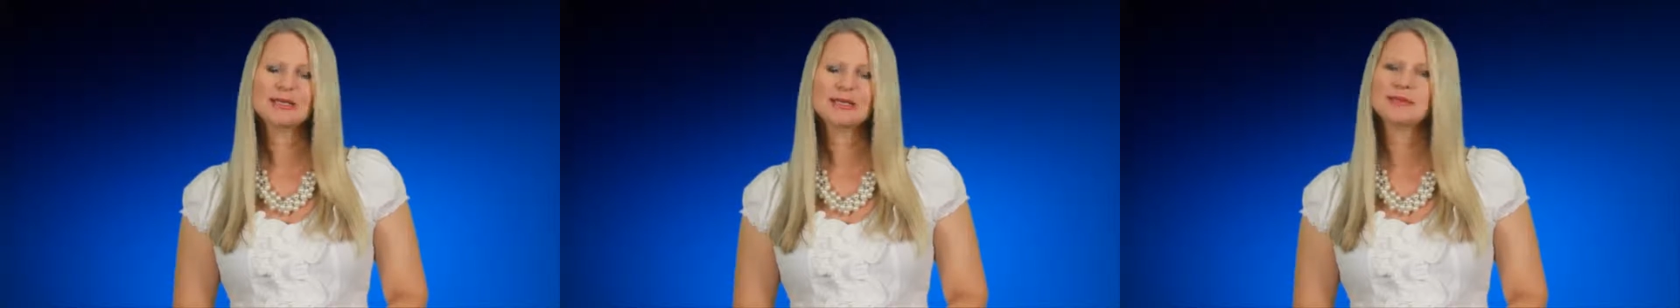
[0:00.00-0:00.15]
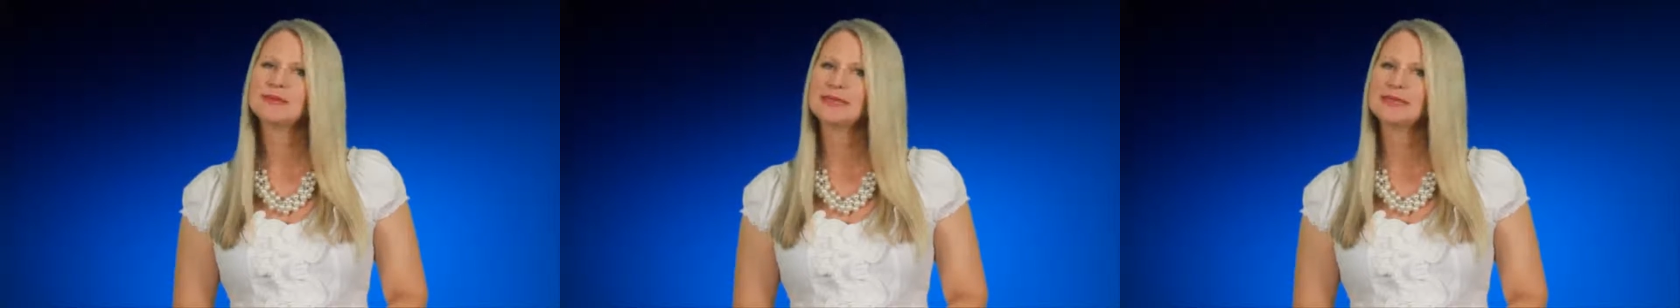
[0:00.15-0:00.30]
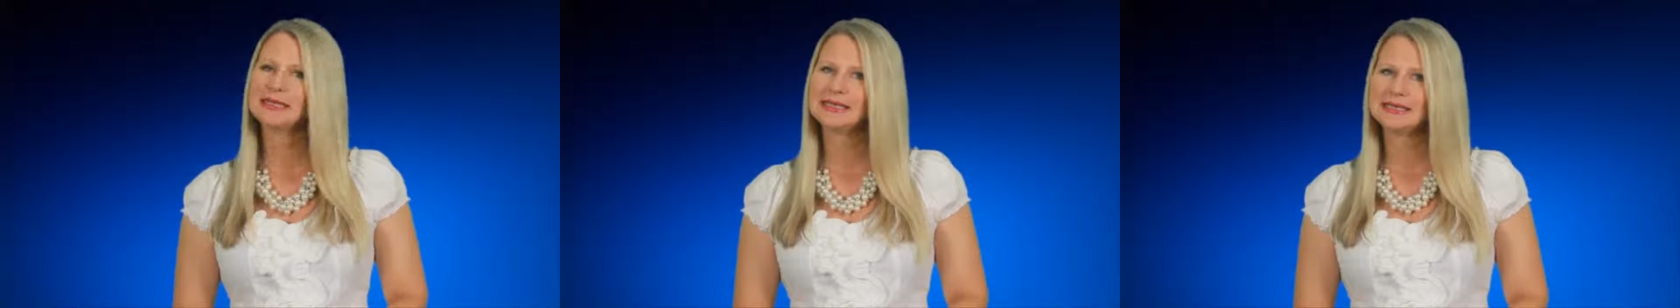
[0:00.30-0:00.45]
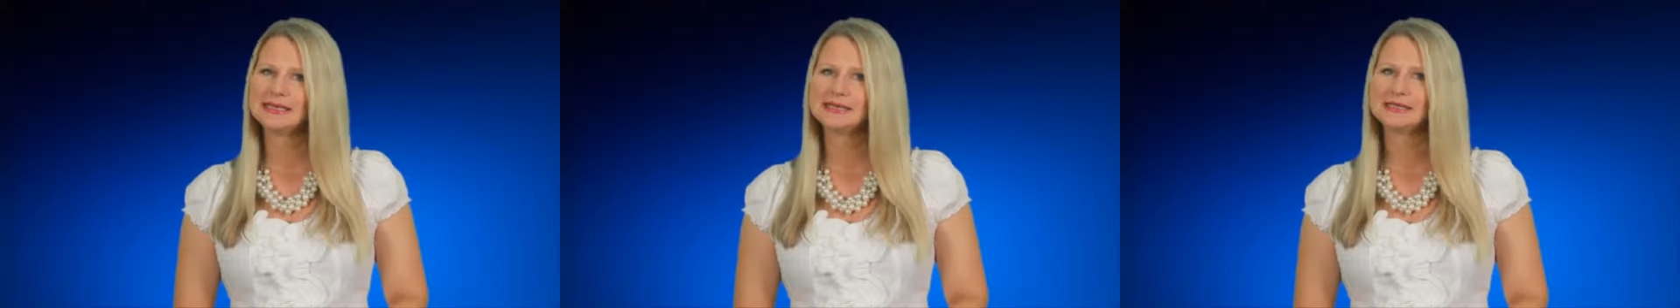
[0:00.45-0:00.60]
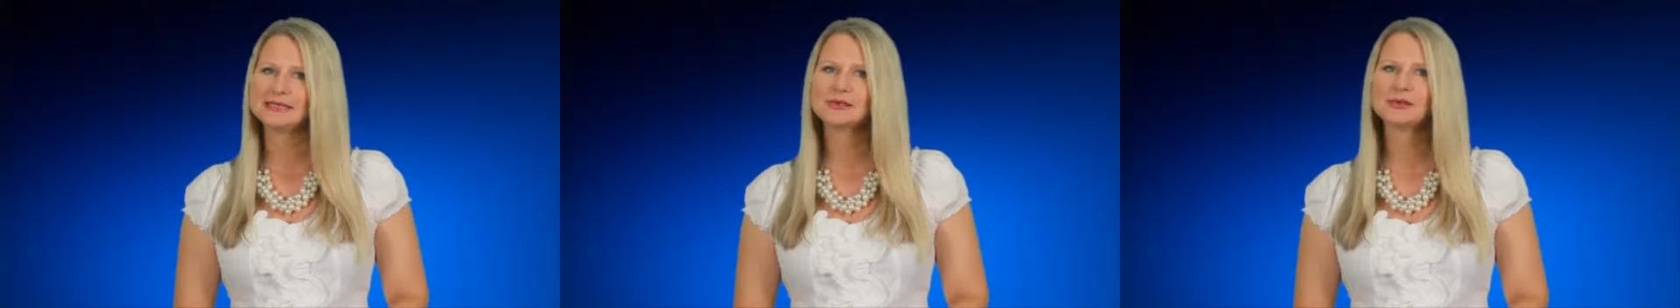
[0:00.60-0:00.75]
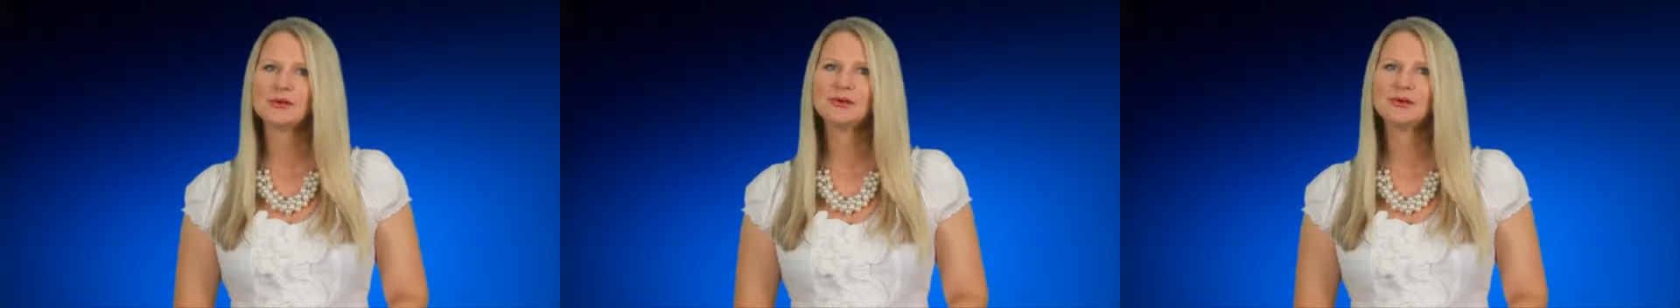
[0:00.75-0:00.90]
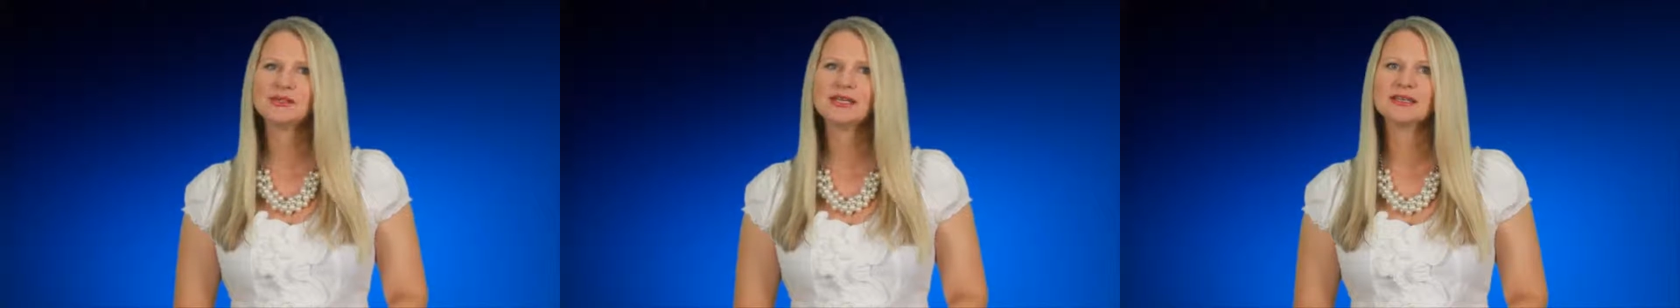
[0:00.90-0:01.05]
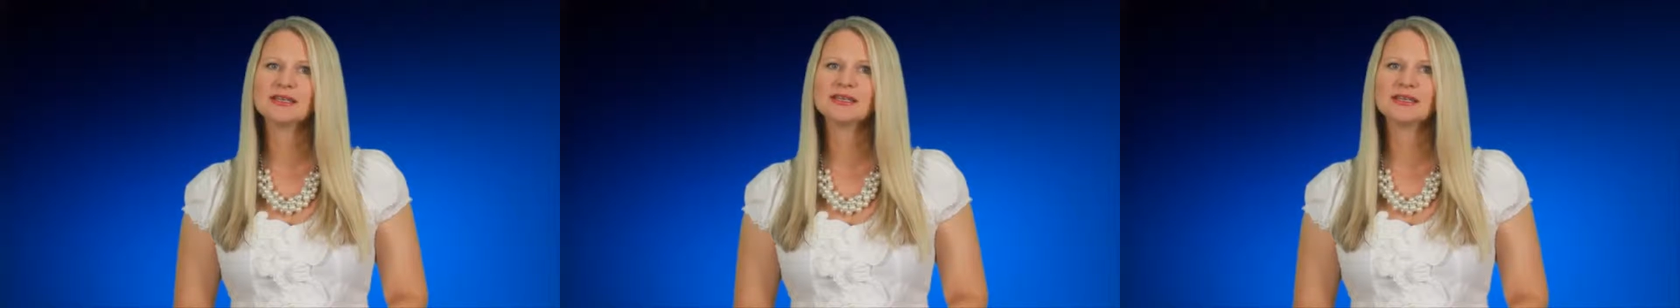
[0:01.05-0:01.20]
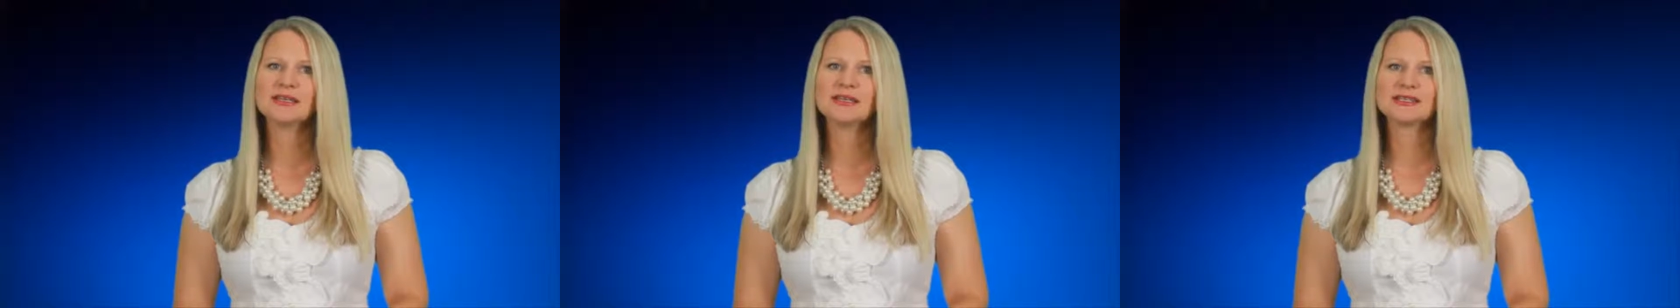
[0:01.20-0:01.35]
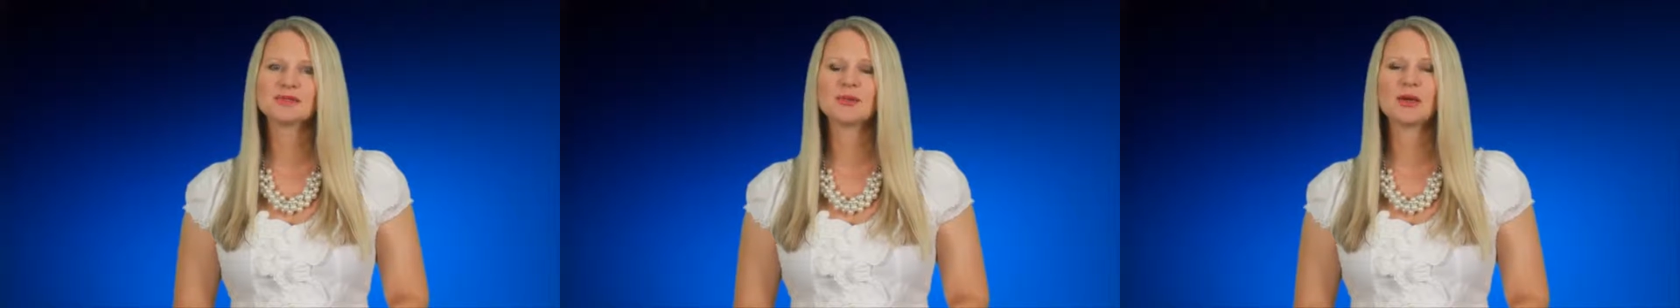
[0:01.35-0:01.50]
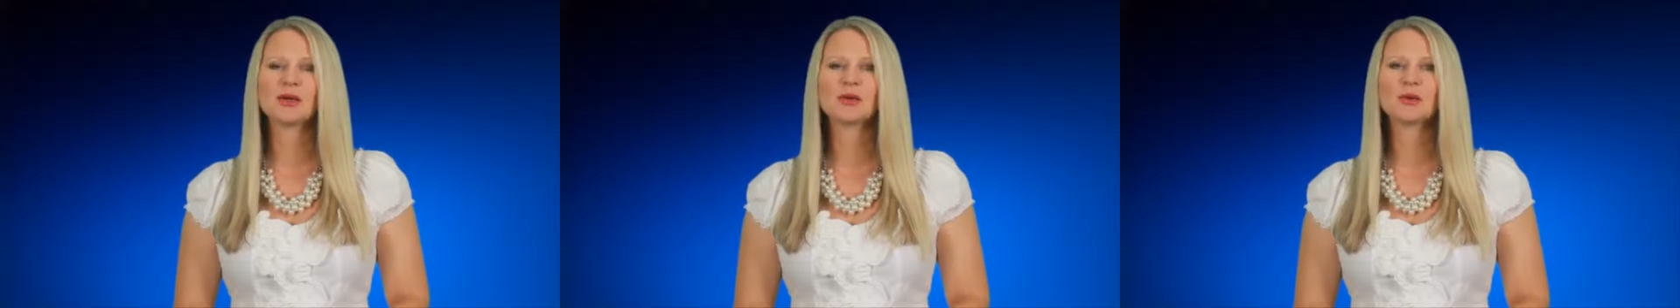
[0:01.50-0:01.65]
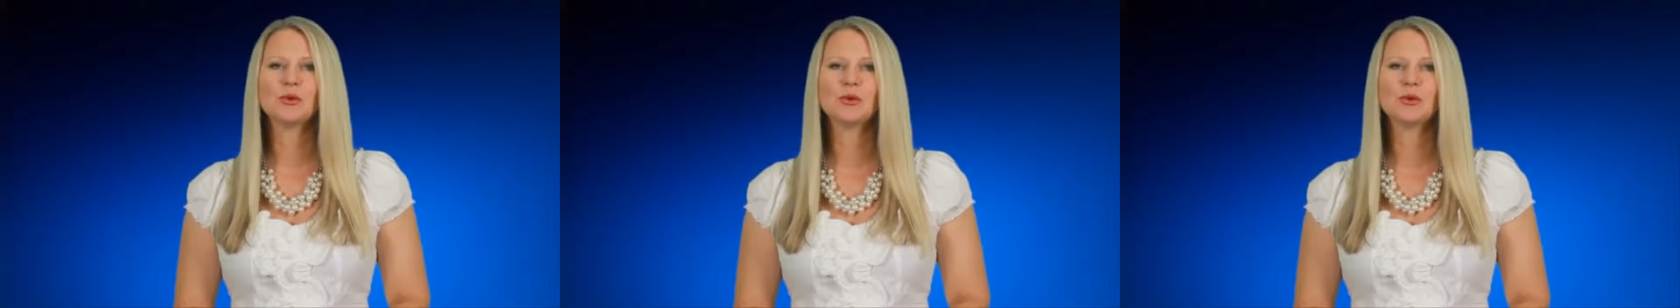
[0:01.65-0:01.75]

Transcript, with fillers: then please contact us by